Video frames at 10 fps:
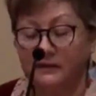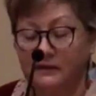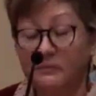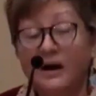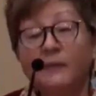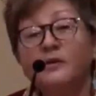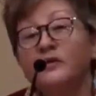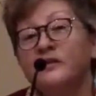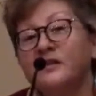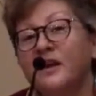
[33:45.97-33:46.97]
Bob used
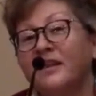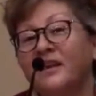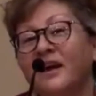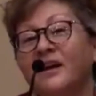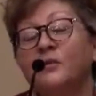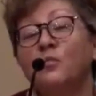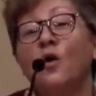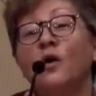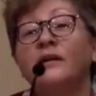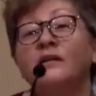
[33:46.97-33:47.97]
to say that I could
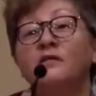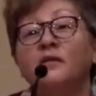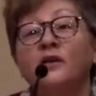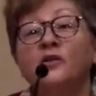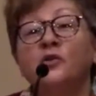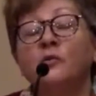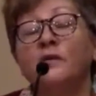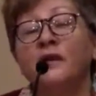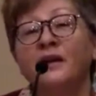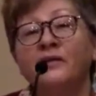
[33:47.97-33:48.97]
walk in the front door
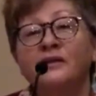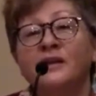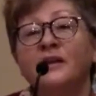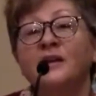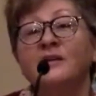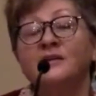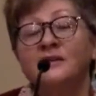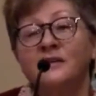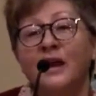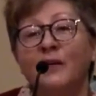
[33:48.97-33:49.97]
without even taking a
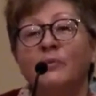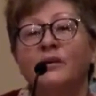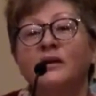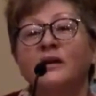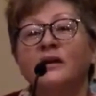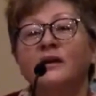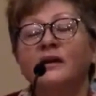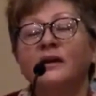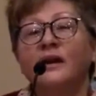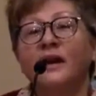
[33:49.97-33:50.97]
step
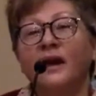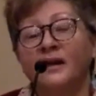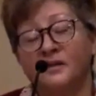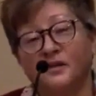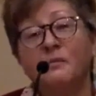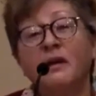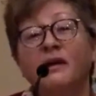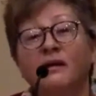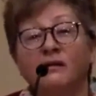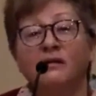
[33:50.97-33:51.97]
and
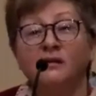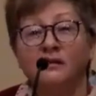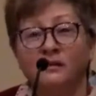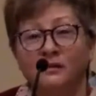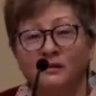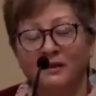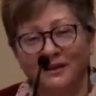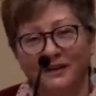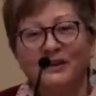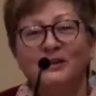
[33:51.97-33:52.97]
smell
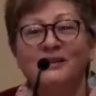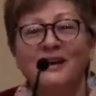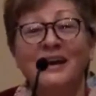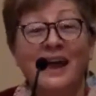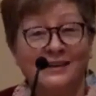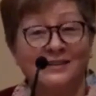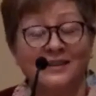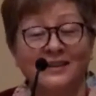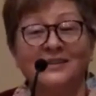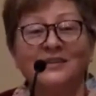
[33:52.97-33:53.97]
an
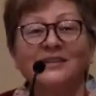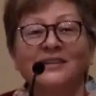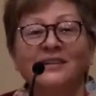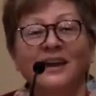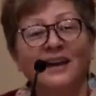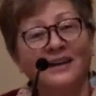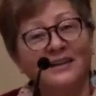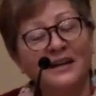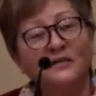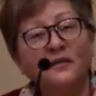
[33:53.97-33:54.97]
accident and
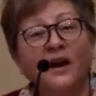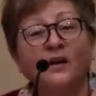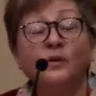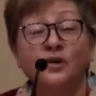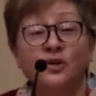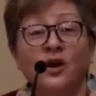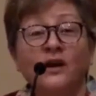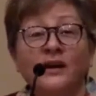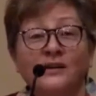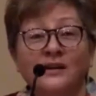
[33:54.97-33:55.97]
identify which dog
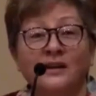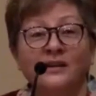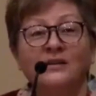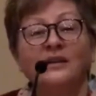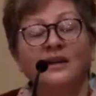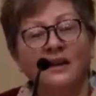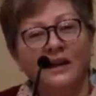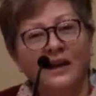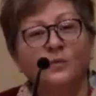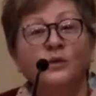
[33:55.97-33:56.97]
had done it
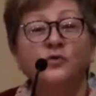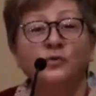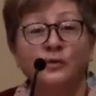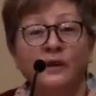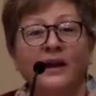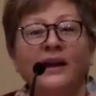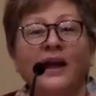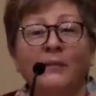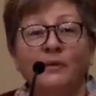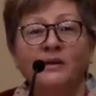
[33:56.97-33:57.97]
and which room it had
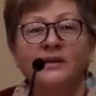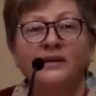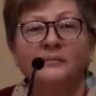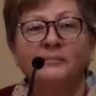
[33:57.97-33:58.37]
happened in.